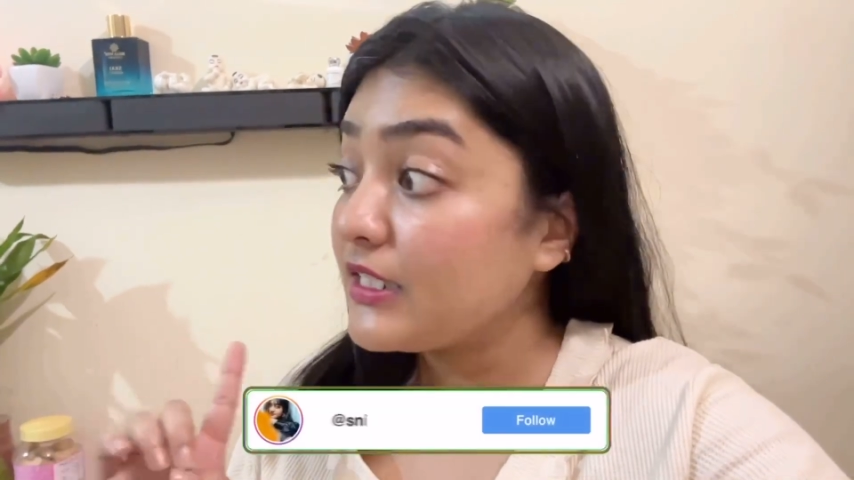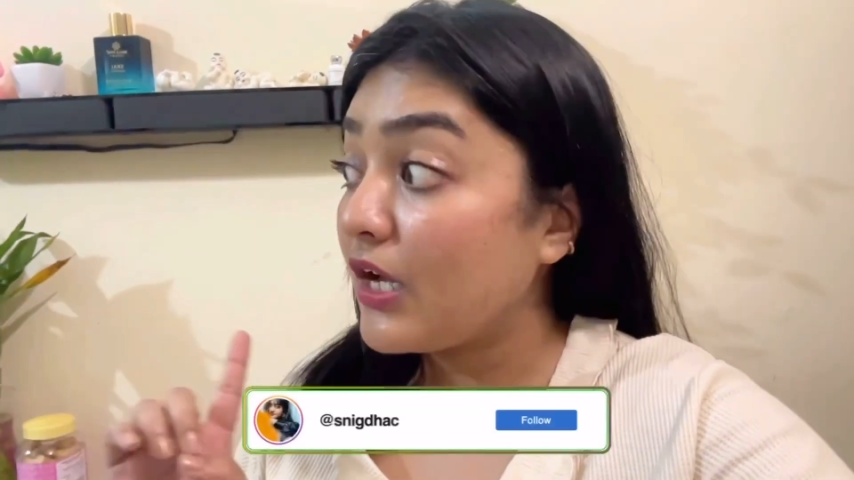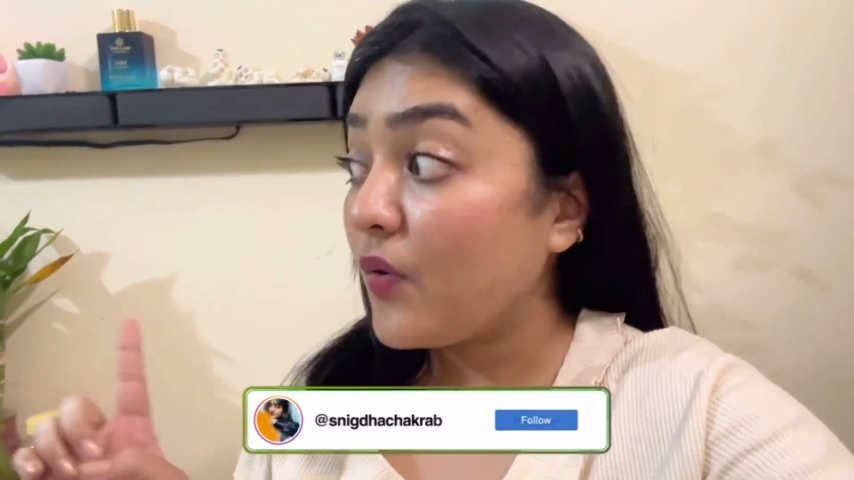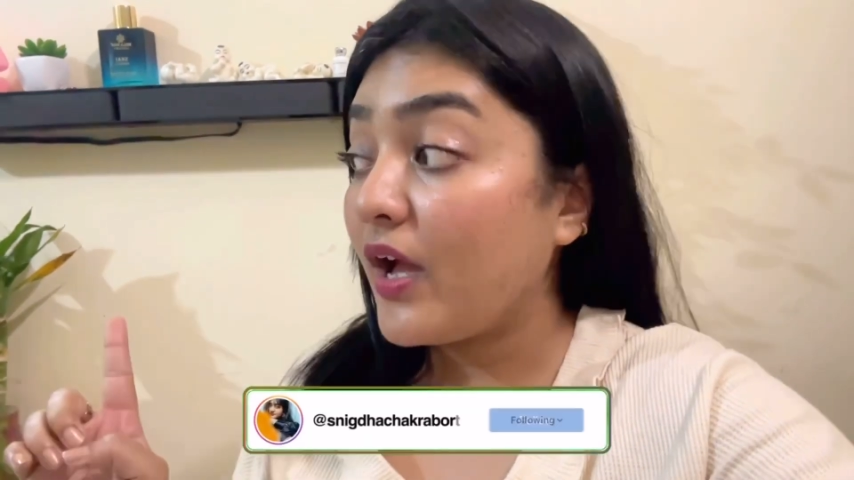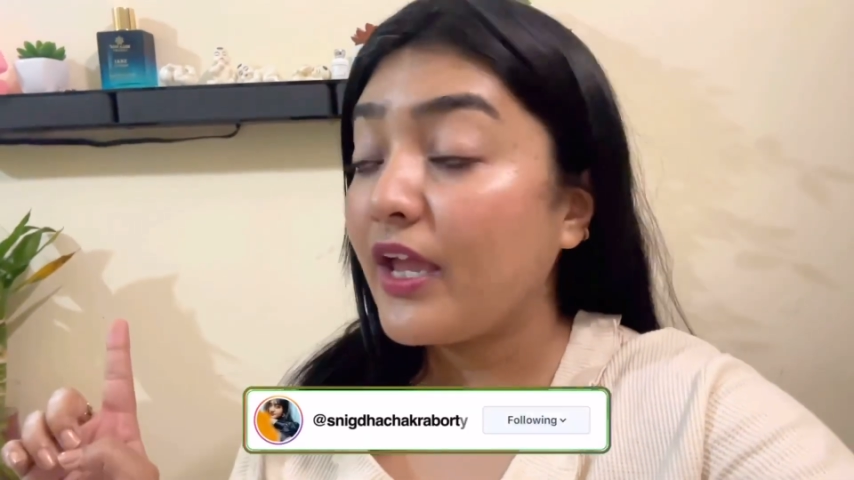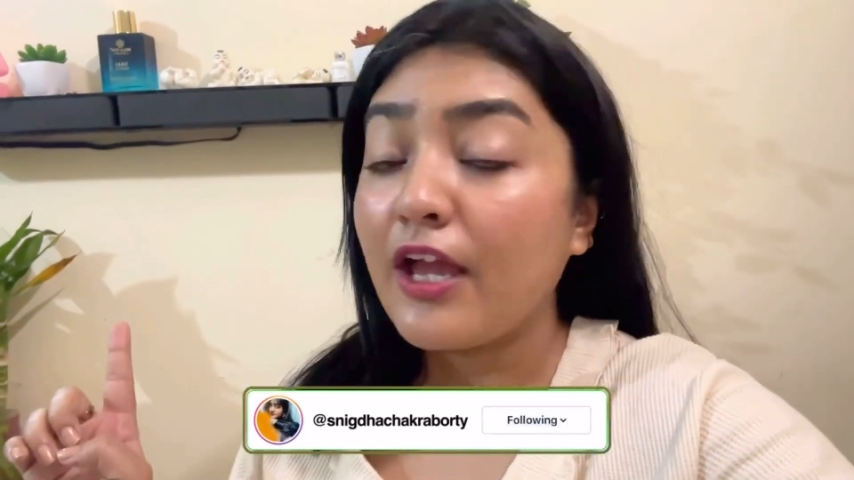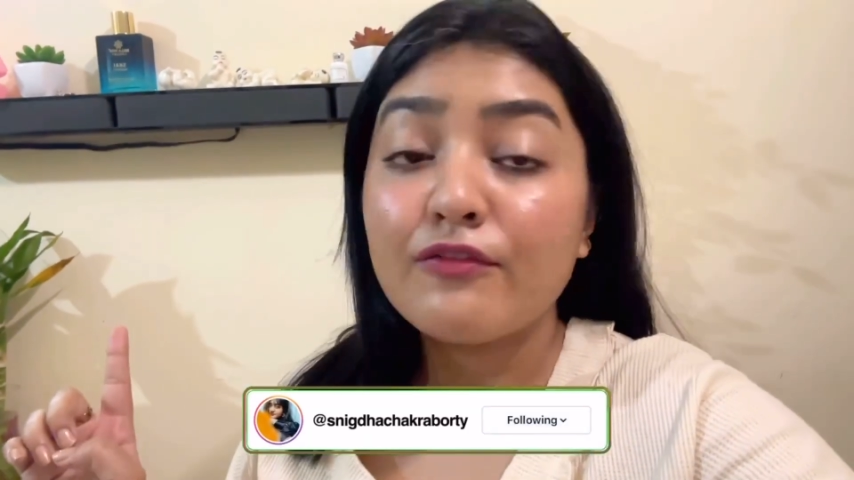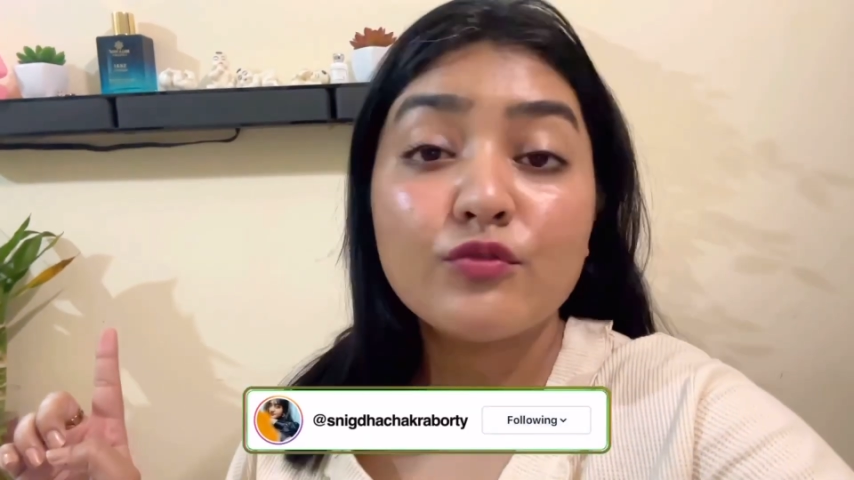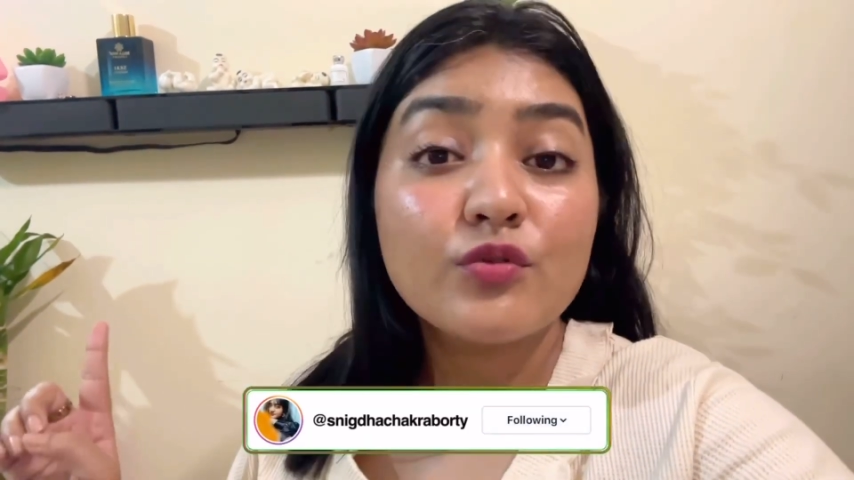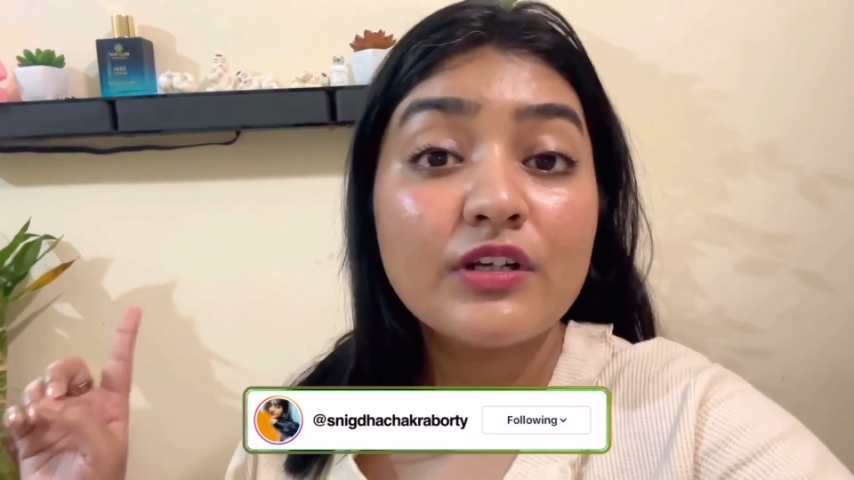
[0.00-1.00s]
Now I
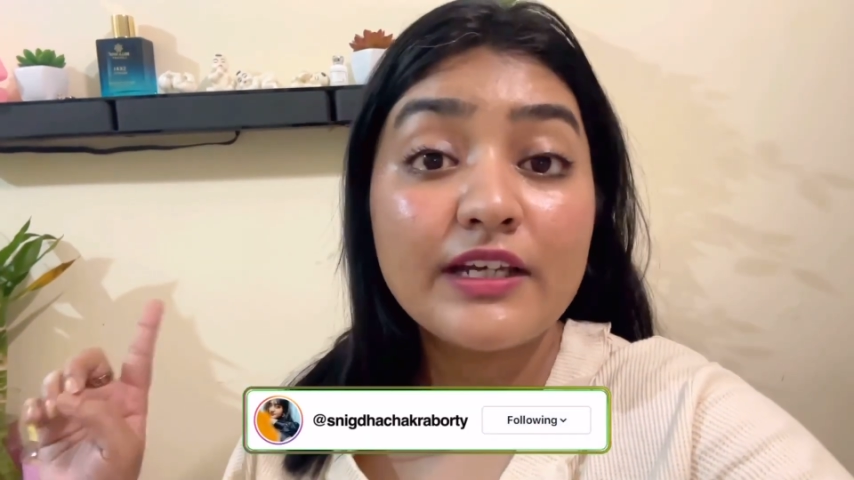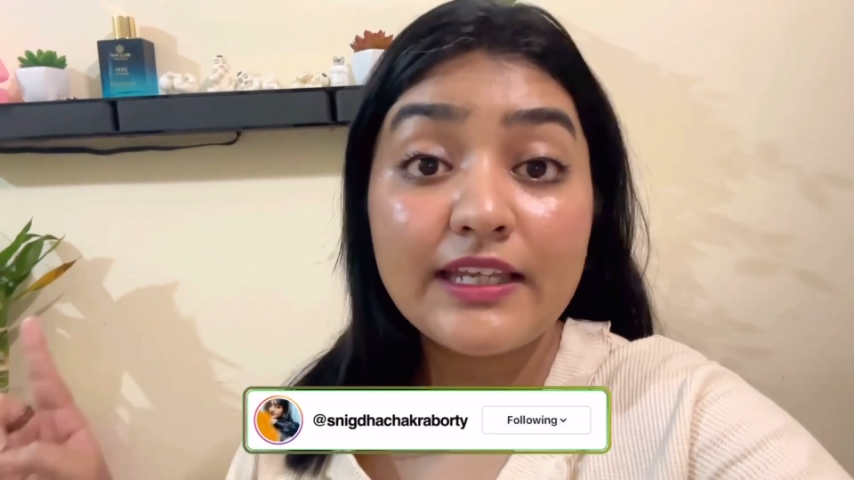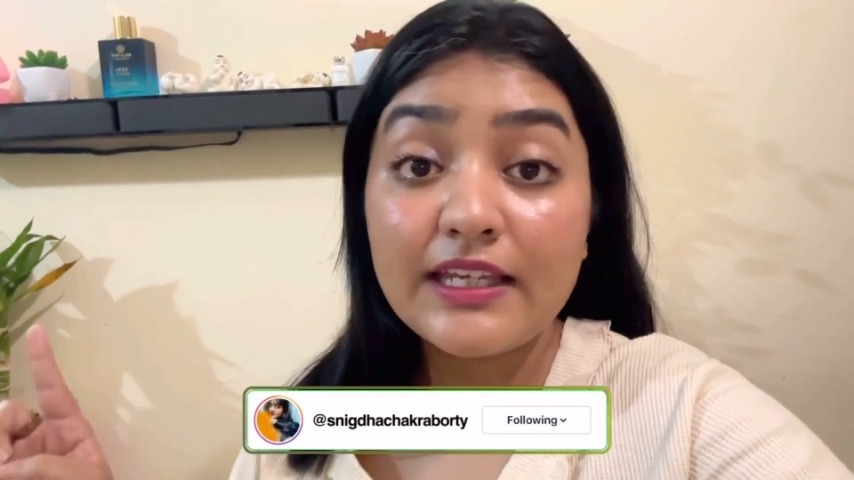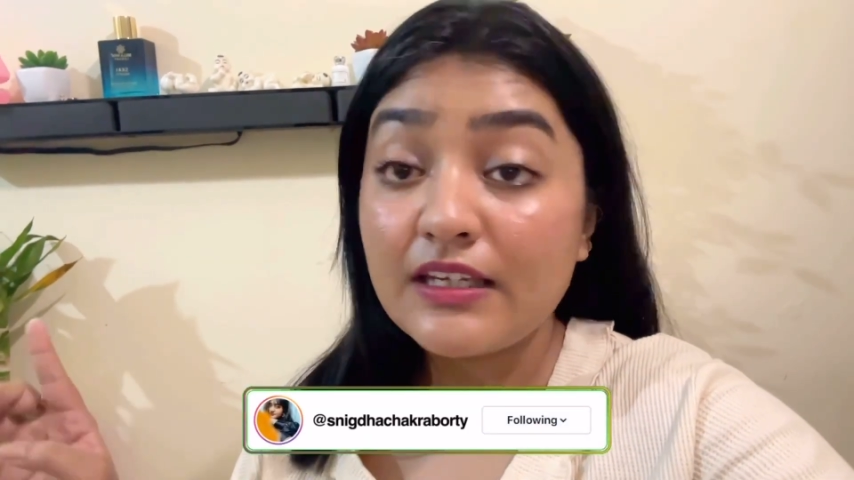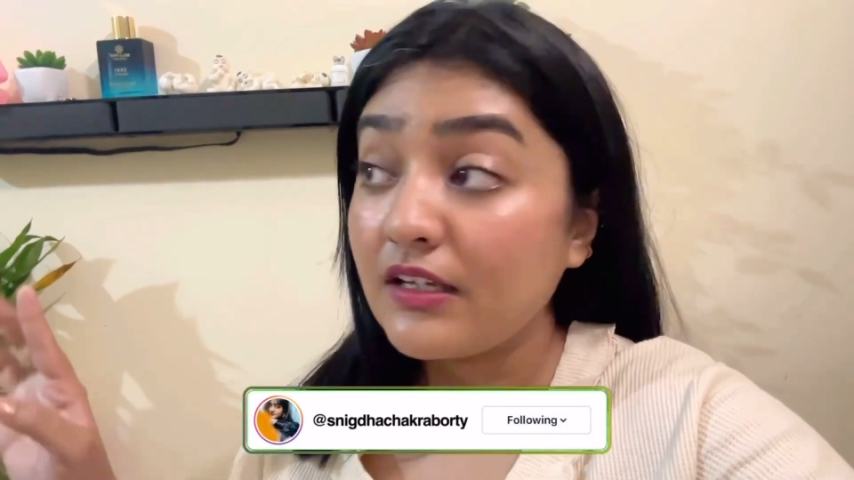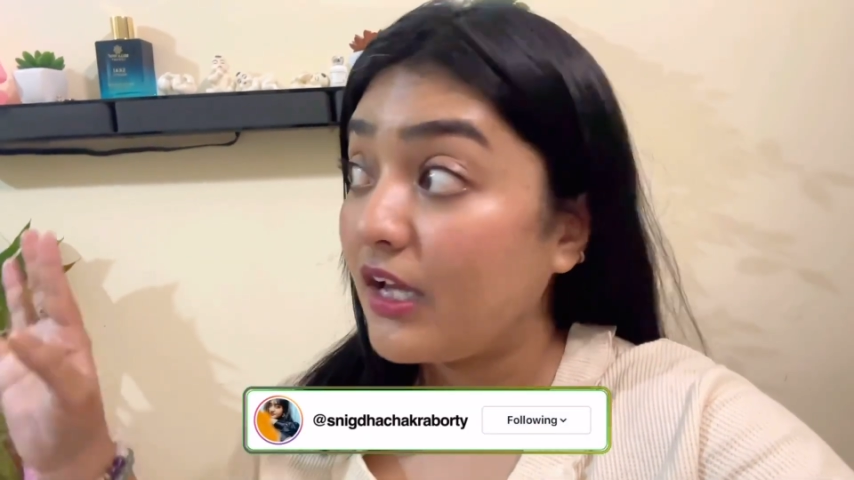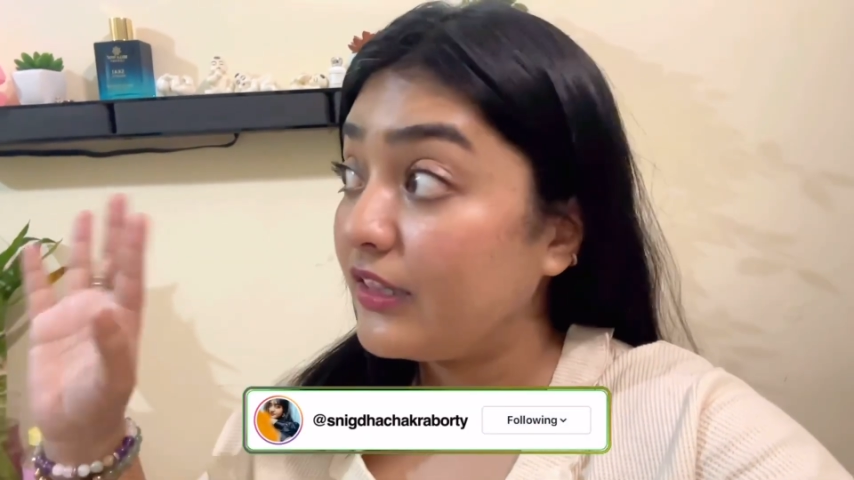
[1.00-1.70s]
have to clean.